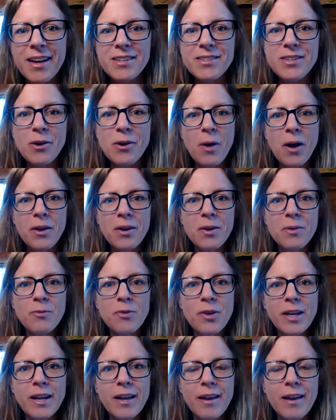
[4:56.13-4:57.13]
So welcome,
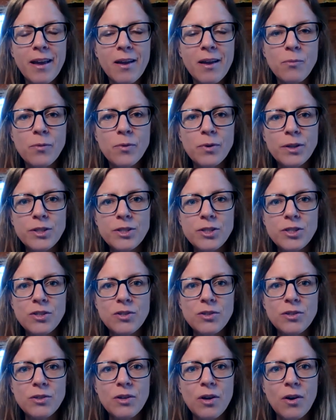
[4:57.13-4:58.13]
Rena, and would
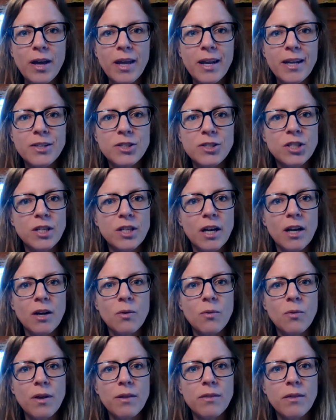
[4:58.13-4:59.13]
you go ahead and share
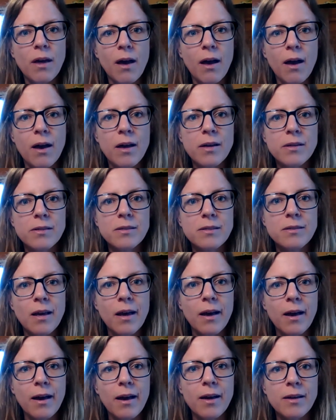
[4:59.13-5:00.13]
with us
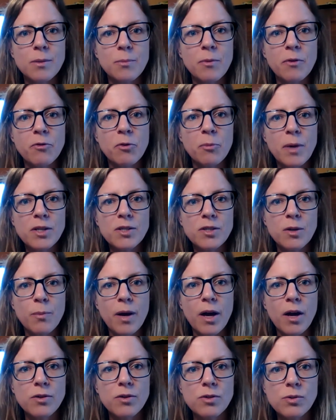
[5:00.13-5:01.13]
some information
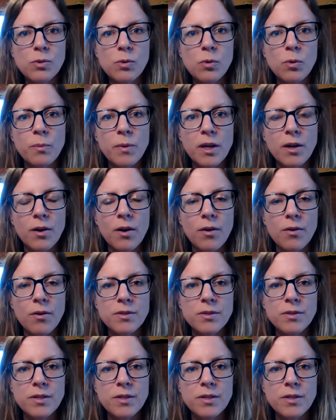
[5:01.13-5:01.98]
about school meals